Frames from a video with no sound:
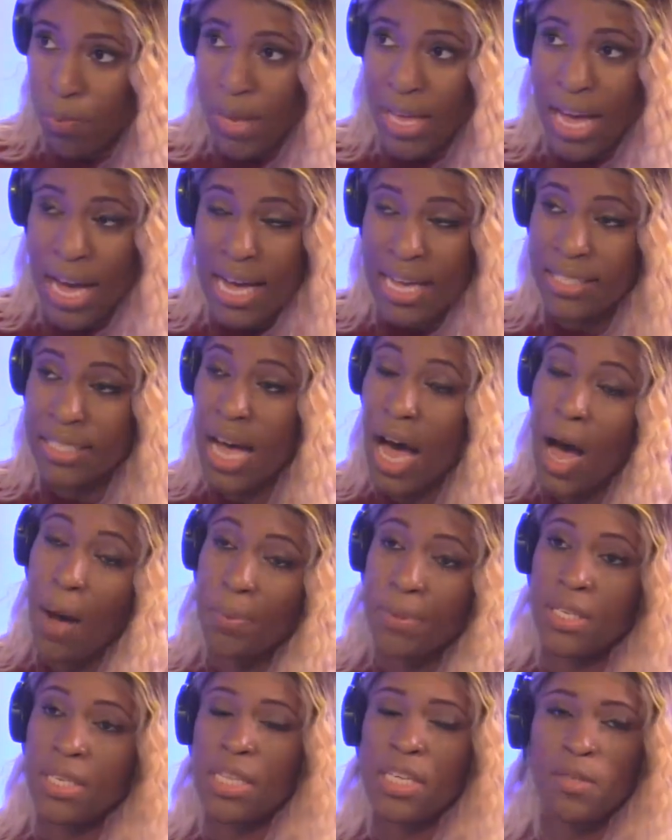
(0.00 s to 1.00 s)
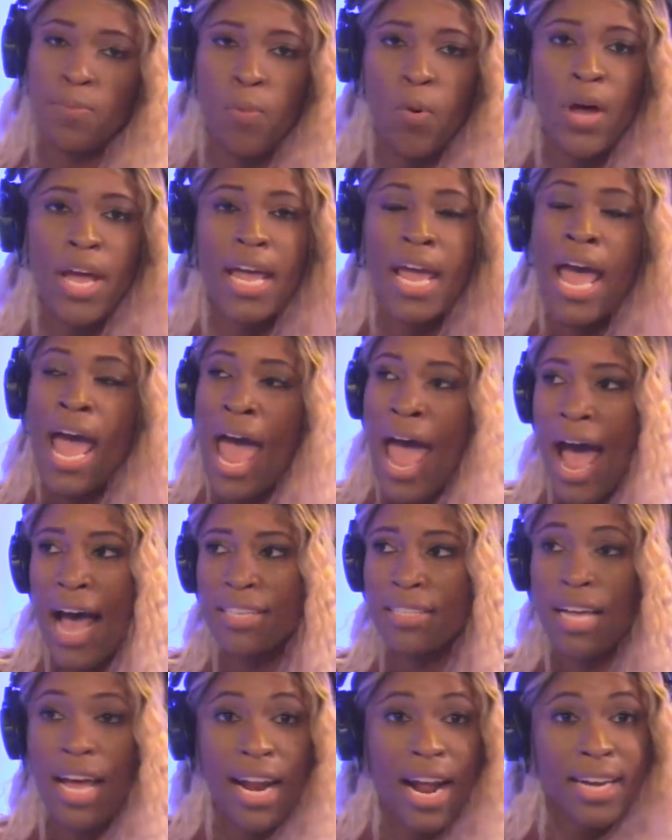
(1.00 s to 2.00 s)
Because up to this point,
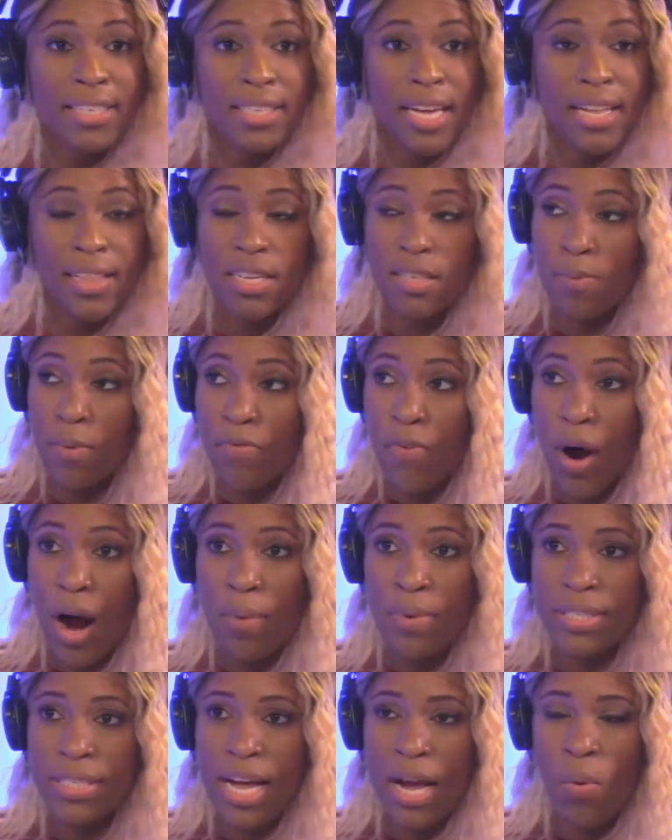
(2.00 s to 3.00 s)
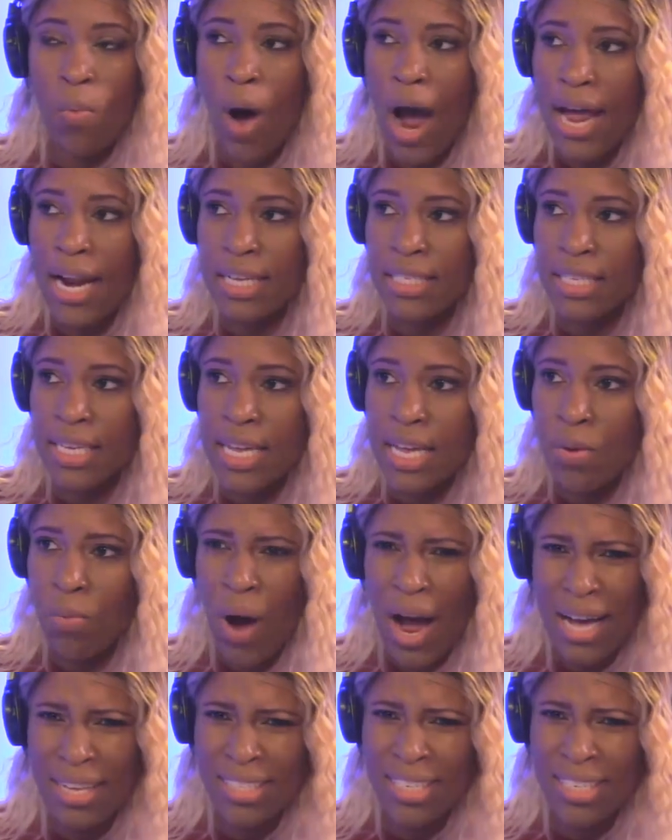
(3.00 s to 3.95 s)
and I said this before, I was like, why is he